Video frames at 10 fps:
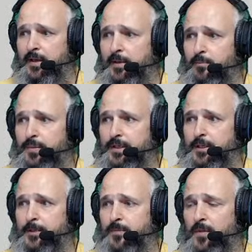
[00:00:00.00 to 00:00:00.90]

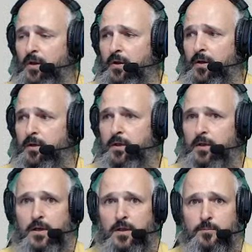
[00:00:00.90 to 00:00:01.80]

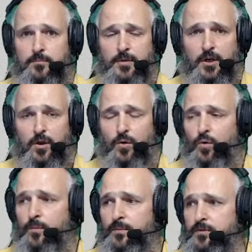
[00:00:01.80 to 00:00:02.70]
below
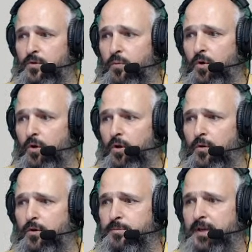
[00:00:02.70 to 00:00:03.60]
the wall or
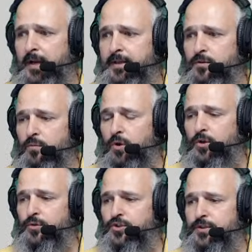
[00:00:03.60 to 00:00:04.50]
behind the wall. You
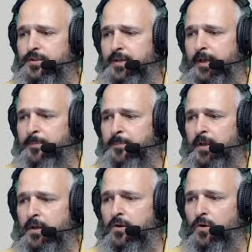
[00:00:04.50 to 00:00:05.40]
just can
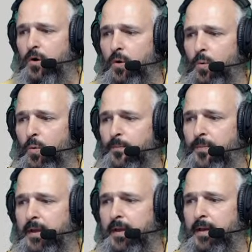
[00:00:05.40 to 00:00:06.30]
go
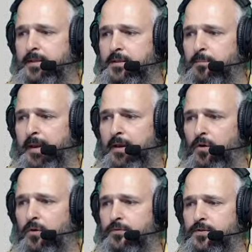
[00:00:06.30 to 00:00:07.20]
at the back of
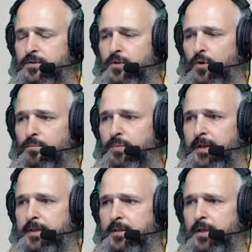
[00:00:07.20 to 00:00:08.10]
the stone plate
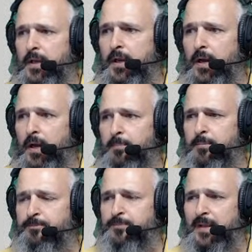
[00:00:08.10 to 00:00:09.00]
up,
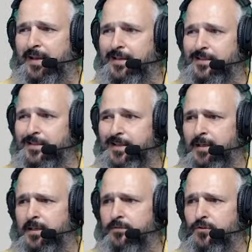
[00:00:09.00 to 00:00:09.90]
and then if
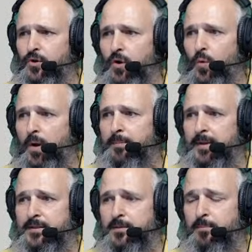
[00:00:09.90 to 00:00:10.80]
you go up at the
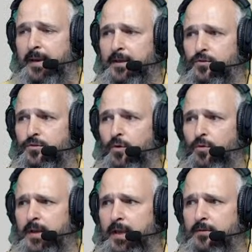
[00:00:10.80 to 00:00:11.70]
back, you don't
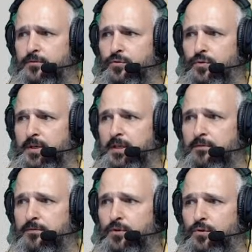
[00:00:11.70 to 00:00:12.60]
have to
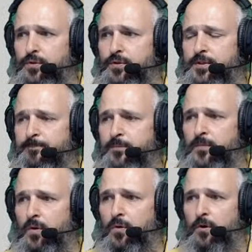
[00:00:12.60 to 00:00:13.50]
infuse
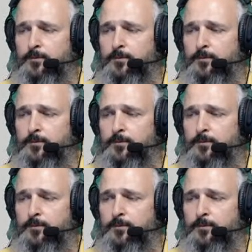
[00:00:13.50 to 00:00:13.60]
or